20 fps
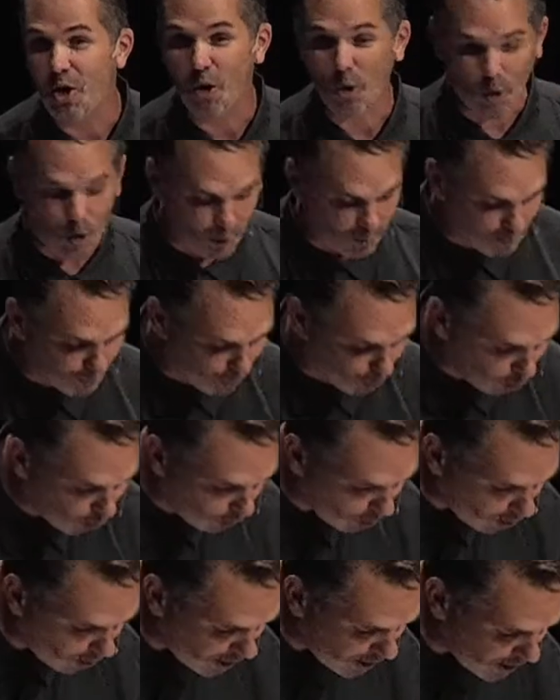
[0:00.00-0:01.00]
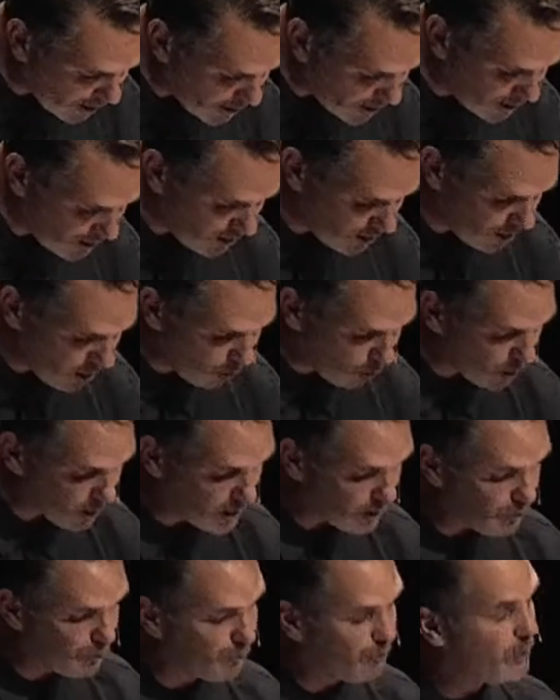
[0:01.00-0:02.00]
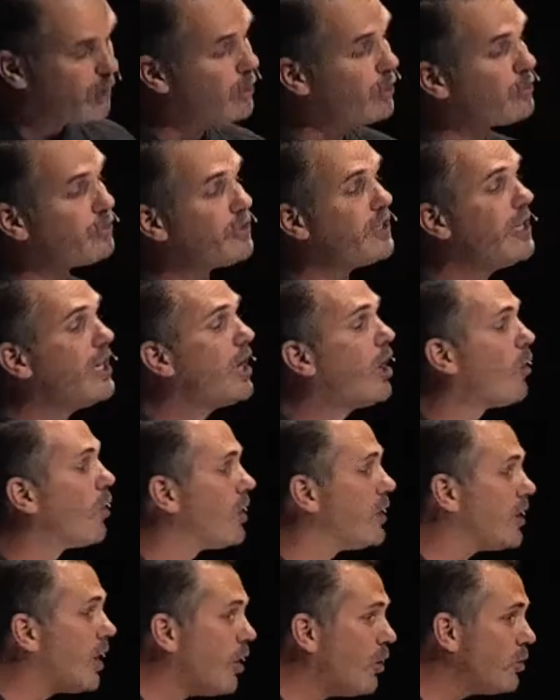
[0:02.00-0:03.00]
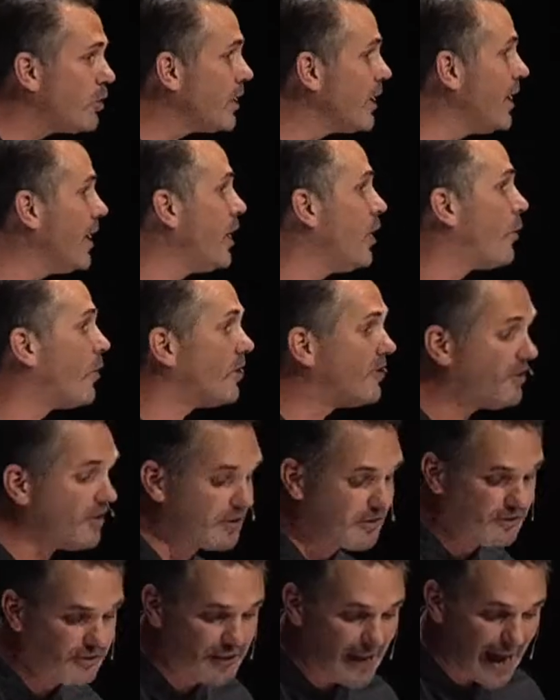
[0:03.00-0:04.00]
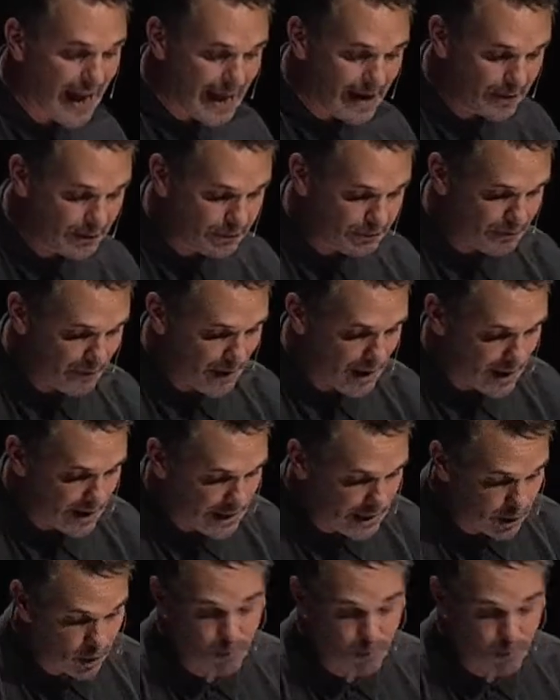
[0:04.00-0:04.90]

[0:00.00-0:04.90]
or boring, or confusing, or lonely, or dissatisfying,